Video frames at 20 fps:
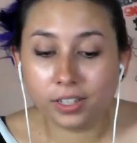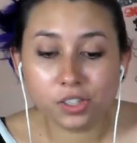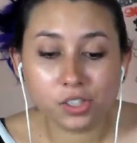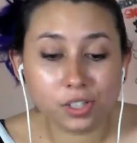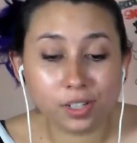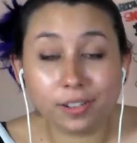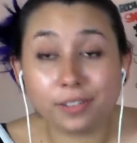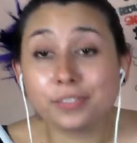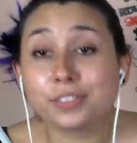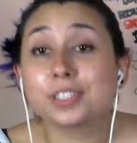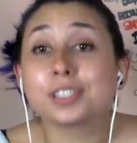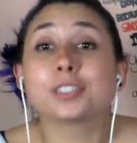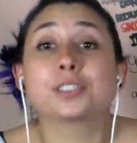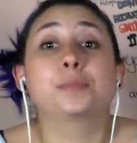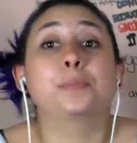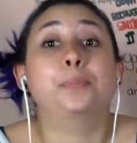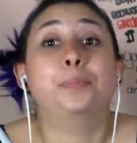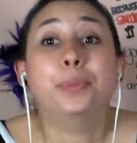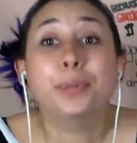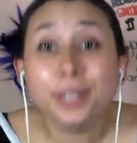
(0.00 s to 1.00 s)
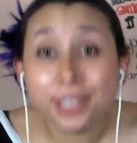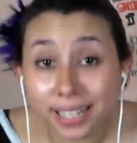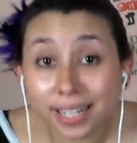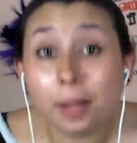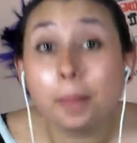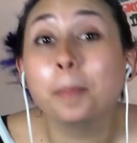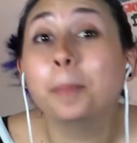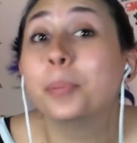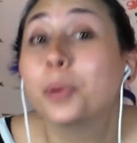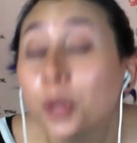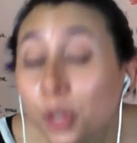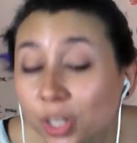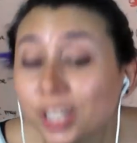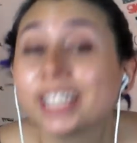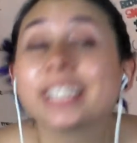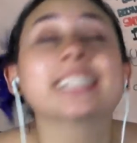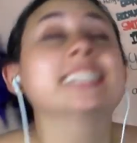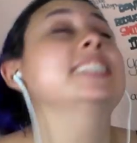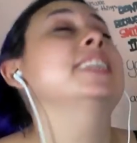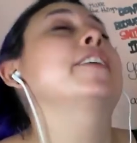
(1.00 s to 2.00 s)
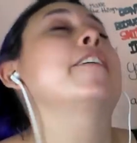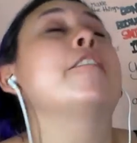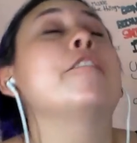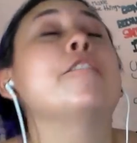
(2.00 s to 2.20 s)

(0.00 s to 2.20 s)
You should have just put a bullet in